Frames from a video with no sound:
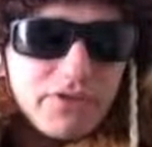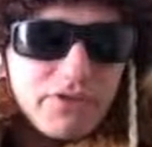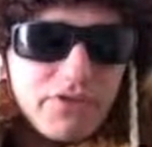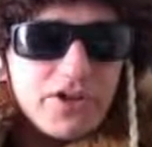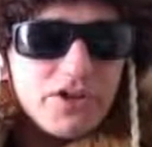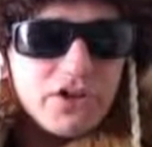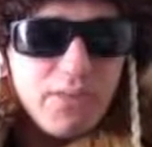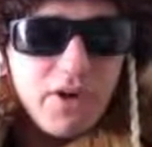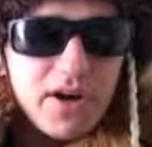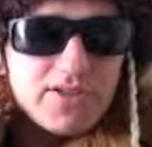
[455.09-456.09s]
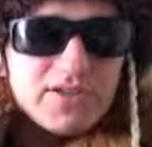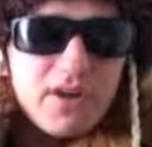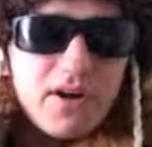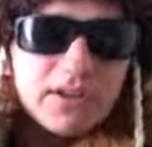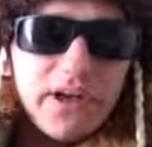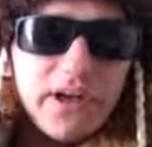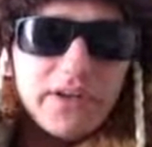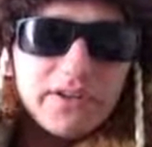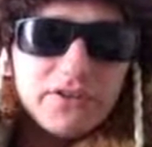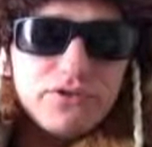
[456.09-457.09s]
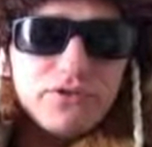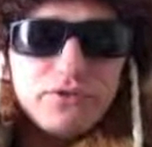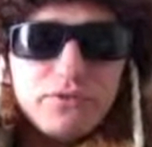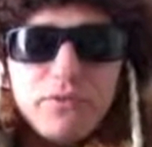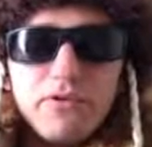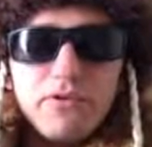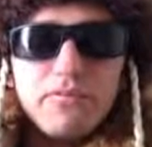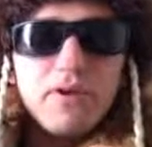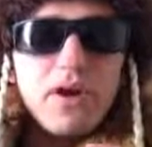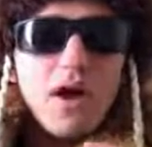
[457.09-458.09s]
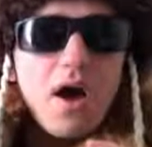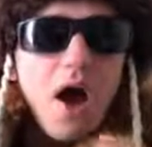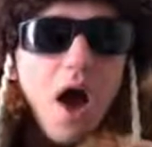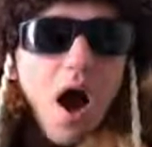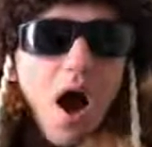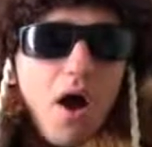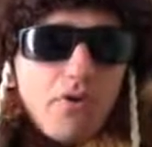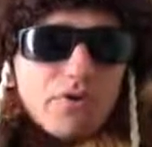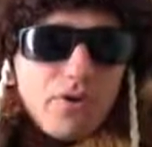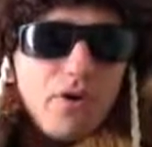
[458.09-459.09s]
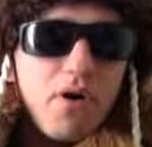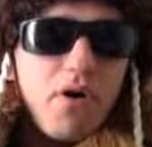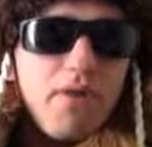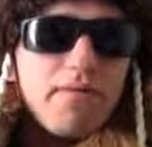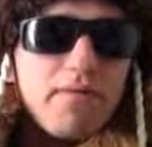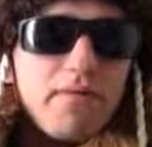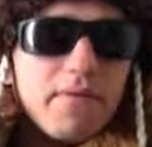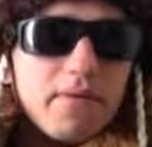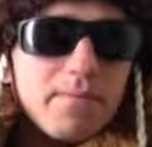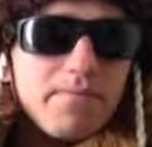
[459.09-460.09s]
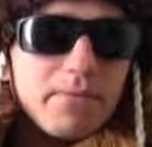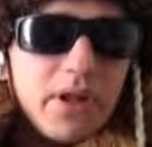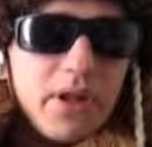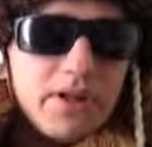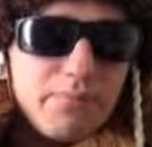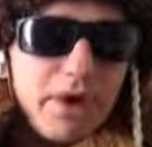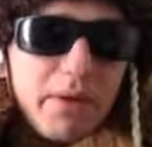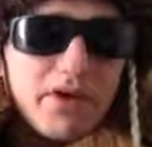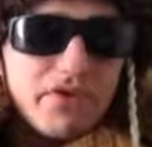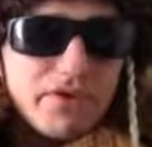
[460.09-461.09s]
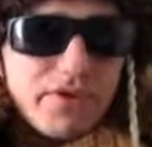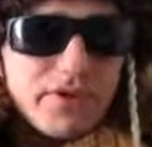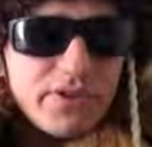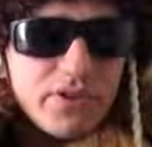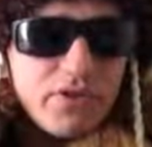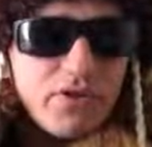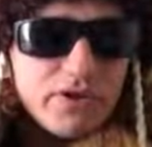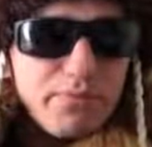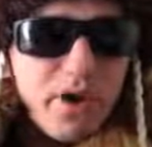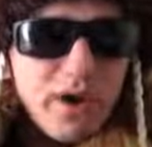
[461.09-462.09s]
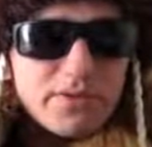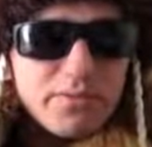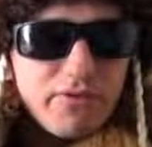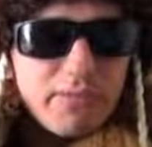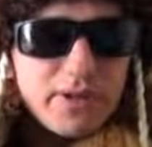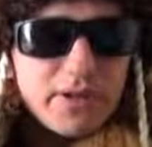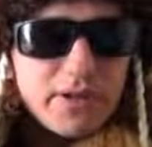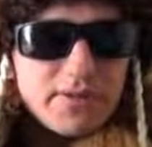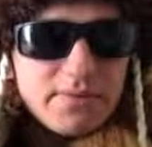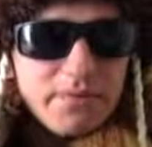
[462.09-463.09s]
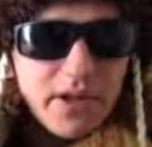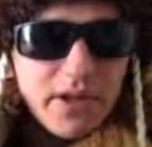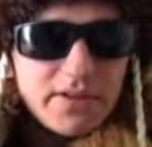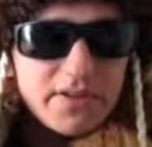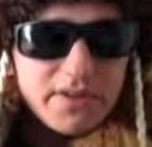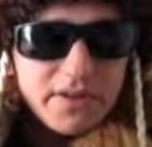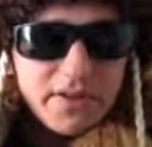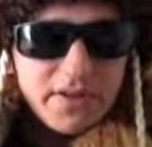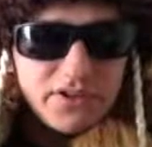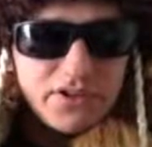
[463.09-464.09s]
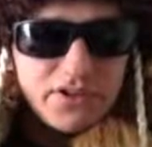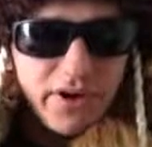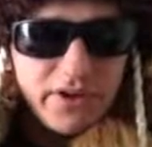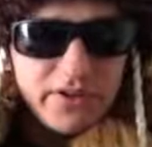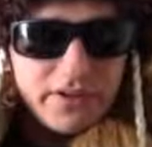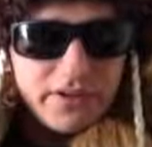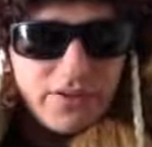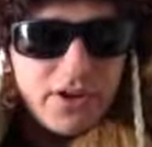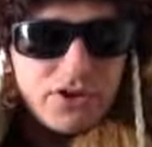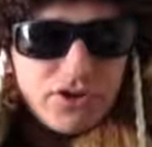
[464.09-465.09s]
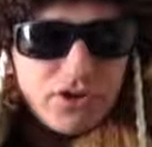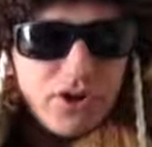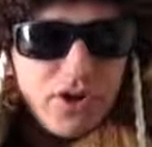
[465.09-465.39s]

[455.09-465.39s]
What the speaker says: range prices are unlikely to move out of, and by measuring the current price movements against this trading range,